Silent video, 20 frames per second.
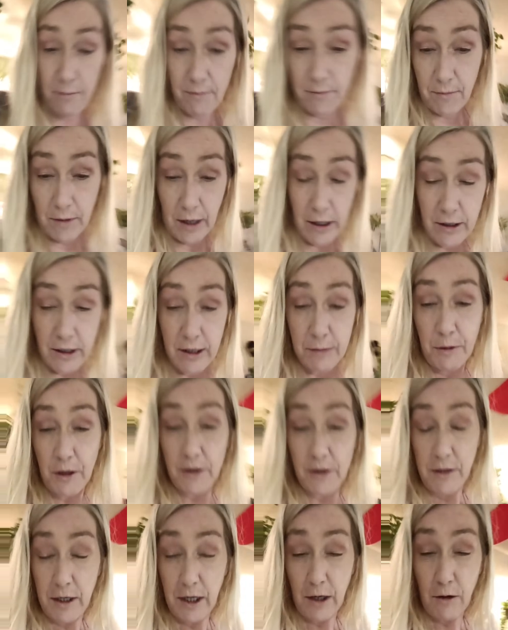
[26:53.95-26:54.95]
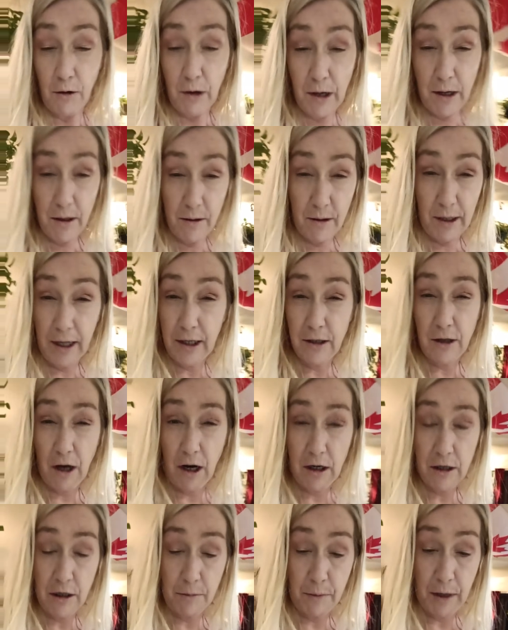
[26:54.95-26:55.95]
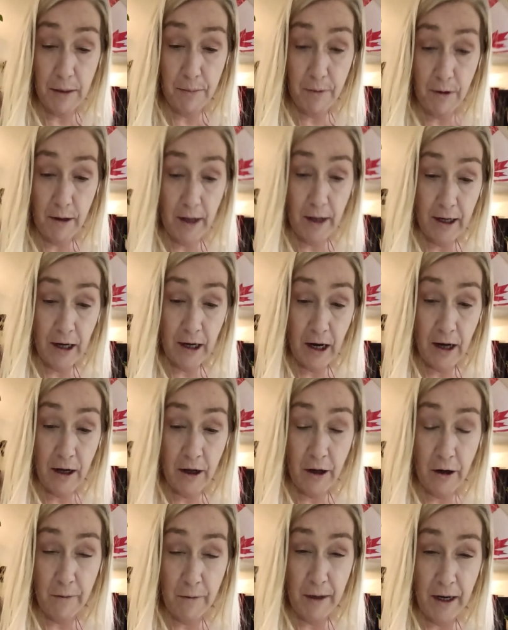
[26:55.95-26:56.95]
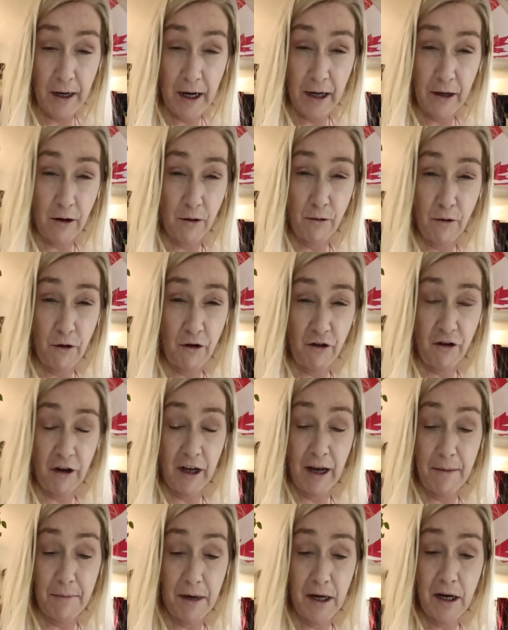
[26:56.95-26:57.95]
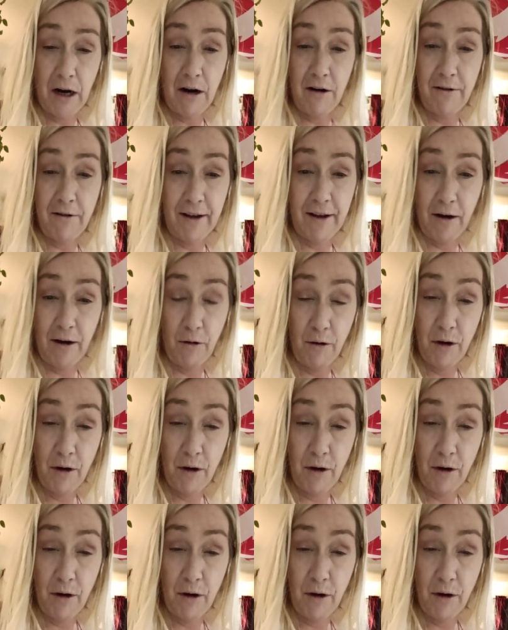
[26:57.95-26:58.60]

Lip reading: I just personally go like talk to people. Like I don't usually get my cards out